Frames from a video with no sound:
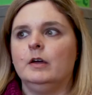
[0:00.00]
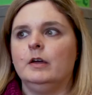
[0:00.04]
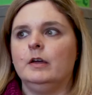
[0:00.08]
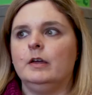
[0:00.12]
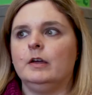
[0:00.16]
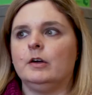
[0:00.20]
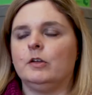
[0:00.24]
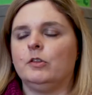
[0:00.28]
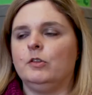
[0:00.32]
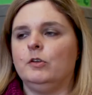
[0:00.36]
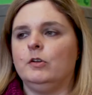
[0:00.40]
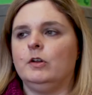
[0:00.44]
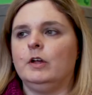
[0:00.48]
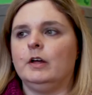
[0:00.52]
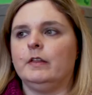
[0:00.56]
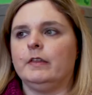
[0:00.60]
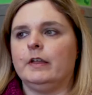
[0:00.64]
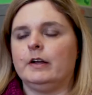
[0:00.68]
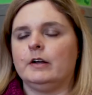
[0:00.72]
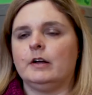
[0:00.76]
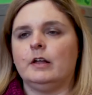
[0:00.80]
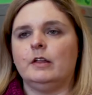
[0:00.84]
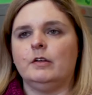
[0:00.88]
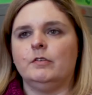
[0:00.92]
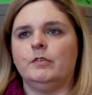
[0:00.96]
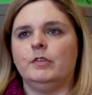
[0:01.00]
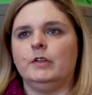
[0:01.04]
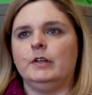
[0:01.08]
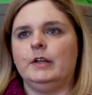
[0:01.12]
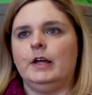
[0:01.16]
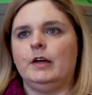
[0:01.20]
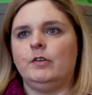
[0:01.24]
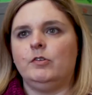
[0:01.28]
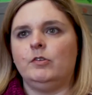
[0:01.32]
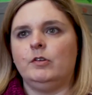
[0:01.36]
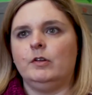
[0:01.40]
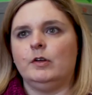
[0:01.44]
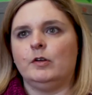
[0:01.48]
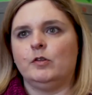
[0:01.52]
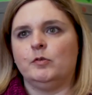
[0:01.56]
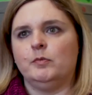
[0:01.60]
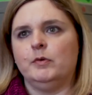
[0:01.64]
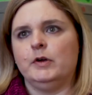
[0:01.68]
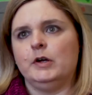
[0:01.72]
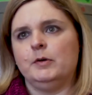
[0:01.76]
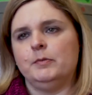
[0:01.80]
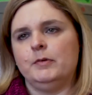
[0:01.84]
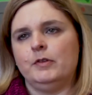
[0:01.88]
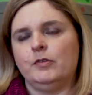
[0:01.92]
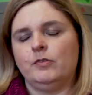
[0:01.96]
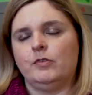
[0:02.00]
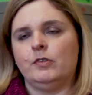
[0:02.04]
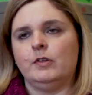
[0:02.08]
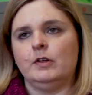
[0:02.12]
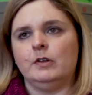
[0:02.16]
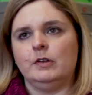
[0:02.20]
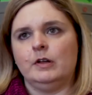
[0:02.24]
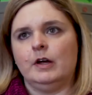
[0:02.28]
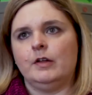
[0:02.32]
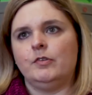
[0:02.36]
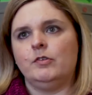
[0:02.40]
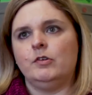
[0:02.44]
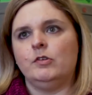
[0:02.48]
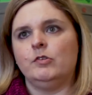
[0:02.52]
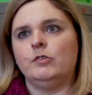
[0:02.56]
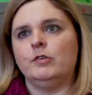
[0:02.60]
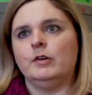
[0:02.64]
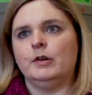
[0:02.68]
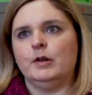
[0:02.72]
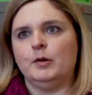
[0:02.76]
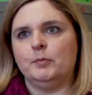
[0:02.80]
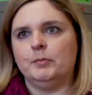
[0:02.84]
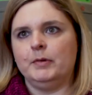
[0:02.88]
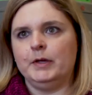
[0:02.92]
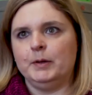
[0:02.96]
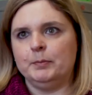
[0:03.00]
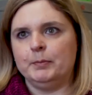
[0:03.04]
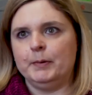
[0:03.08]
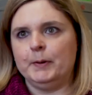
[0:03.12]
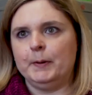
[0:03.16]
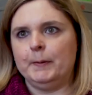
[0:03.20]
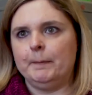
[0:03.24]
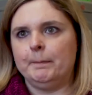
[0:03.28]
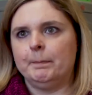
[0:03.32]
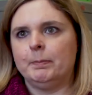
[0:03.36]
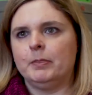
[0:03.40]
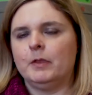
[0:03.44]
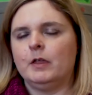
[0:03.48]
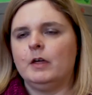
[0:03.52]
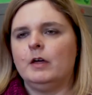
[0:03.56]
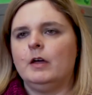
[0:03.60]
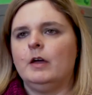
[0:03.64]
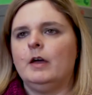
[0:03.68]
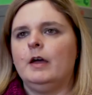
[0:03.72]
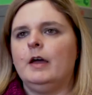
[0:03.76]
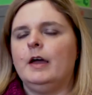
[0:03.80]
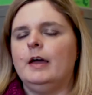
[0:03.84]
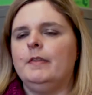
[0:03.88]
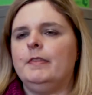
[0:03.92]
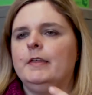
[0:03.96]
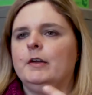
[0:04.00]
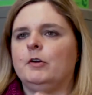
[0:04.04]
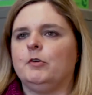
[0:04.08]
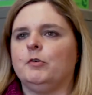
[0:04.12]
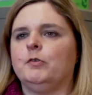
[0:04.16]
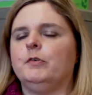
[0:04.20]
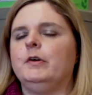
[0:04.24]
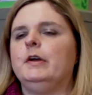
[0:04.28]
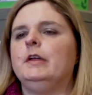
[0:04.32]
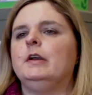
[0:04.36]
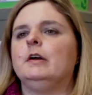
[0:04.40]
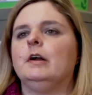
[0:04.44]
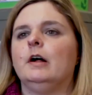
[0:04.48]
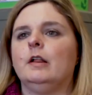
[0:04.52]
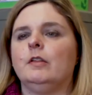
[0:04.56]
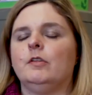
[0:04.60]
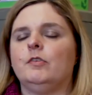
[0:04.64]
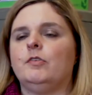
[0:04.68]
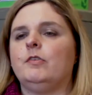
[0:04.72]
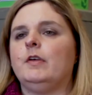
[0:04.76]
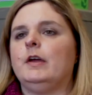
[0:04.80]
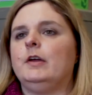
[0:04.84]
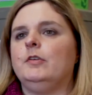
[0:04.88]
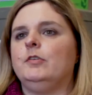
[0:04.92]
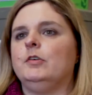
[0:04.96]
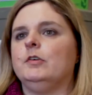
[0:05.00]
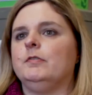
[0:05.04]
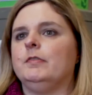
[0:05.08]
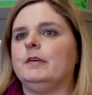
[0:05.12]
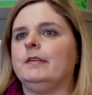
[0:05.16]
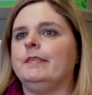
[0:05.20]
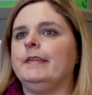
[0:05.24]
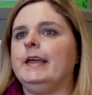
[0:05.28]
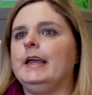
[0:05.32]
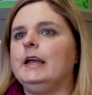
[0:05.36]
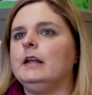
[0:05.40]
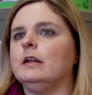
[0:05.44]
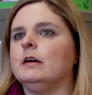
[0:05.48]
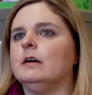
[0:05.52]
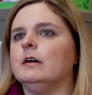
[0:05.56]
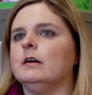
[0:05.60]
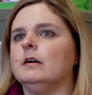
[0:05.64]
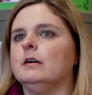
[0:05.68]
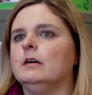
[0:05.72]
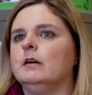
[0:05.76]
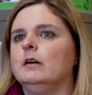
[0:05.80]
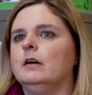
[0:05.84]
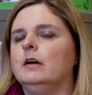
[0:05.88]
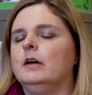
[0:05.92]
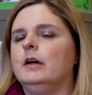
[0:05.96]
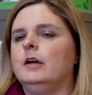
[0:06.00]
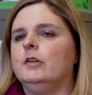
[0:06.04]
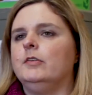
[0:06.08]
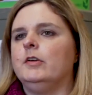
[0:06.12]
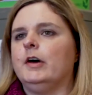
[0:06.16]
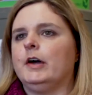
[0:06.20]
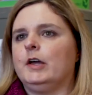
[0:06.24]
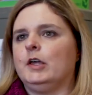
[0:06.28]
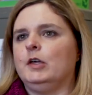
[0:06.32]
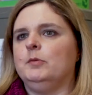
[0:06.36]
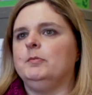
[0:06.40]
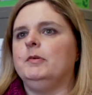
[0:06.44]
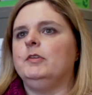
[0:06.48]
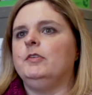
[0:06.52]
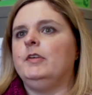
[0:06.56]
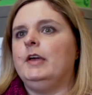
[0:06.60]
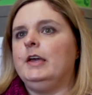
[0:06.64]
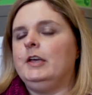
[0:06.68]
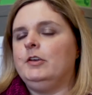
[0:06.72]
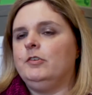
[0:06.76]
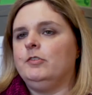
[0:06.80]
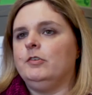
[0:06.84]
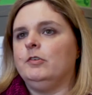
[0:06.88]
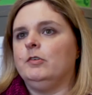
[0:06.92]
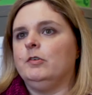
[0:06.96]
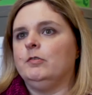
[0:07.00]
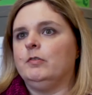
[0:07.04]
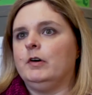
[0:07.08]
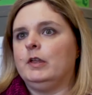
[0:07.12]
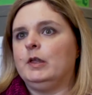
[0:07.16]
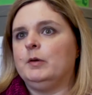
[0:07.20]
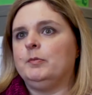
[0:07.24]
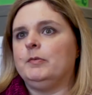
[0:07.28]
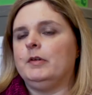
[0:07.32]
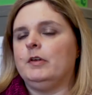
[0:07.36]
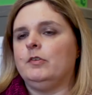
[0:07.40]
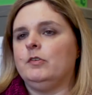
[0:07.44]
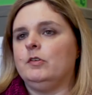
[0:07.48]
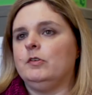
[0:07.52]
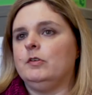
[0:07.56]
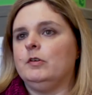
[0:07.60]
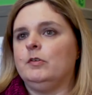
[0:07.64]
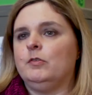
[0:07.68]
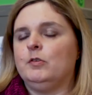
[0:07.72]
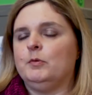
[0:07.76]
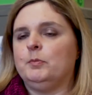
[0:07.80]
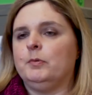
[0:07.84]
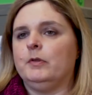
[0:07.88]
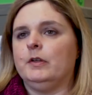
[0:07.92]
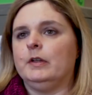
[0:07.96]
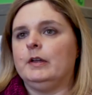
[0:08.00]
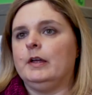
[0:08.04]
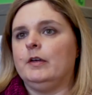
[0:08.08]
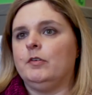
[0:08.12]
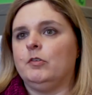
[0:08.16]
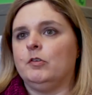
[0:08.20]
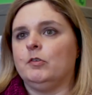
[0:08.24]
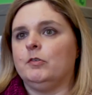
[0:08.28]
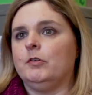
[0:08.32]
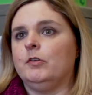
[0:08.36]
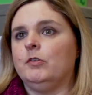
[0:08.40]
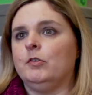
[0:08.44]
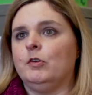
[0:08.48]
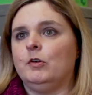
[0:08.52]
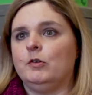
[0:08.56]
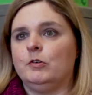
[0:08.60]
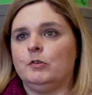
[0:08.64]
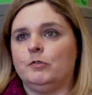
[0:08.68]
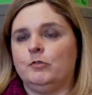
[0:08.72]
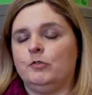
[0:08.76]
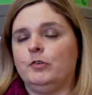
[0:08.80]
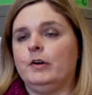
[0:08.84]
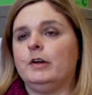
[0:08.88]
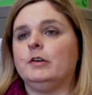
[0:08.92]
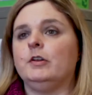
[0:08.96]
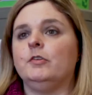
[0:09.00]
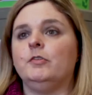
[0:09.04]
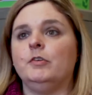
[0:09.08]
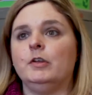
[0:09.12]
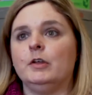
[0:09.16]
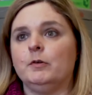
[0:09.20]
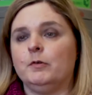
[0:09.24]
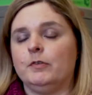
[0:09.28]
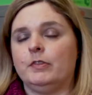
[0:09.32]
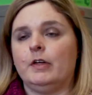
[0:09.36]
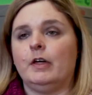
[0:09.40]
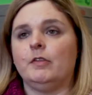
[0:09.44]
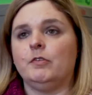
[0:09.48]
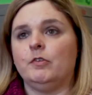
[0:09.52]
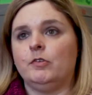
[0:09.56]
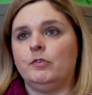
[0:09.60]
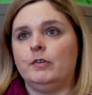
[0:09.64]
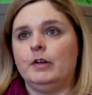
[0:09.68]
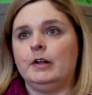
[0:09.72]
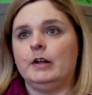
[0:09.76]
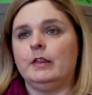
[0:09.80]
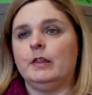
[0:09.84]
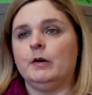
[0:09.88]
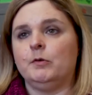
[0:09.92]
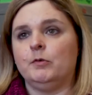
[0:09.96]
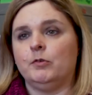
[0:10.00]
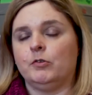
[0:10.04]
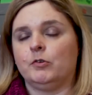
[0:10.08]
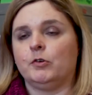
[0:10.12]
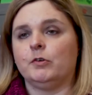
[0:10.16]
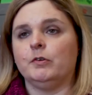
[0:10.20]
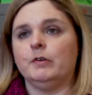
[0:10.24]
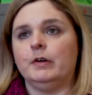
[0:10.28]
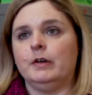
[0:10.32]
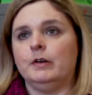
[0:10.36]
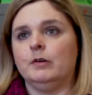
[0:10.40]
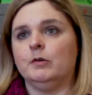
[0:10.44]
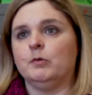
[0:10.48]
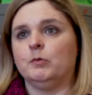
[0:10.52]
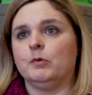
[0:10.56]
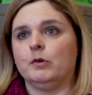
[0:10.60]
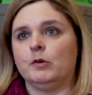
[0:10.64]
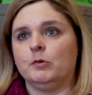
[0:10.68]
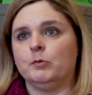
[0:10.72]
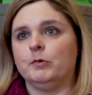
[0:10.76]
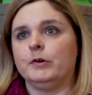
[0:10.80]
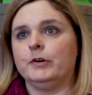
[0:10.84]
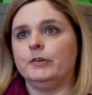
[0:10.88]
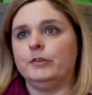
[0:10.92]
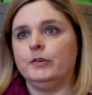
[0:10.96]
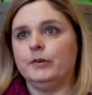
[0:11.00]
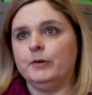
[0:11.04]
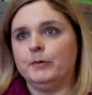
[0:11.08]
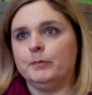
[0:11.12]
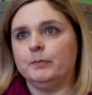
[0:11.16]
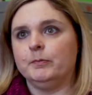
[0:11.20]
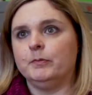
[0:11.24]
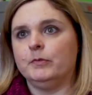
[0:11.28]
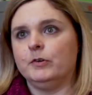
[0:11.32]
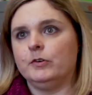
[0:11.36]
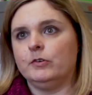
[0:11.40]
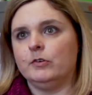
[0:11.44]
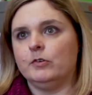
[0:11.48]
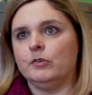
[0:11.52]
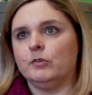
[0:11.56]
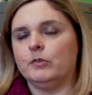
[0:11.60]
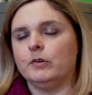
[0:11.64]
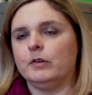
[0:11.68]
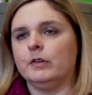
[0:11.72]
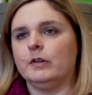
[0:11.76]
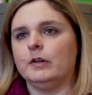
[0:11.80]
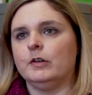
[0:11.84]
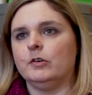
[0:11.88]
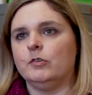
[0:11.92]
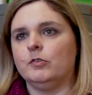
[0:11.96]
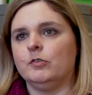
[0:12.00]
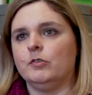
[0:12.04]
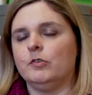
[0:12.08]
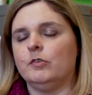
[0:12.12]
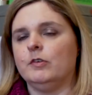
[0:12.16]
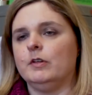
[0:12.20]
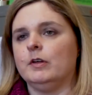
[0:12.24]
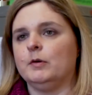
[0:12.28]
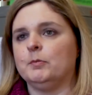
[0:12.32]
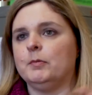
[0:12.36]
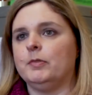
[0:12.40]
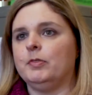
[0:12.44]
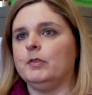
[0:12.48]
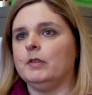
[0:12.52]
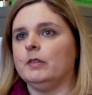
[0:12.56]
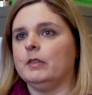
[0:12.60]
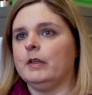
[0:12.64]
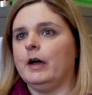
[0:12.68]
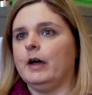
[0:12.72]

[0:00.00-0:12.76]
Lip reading: including all of the nasty experiments that Nazis did on people. And they created all this scientific data. Documentation developed as a discipline as a result of trying to deal with all this data that was created in World War II, which was really interesting. But then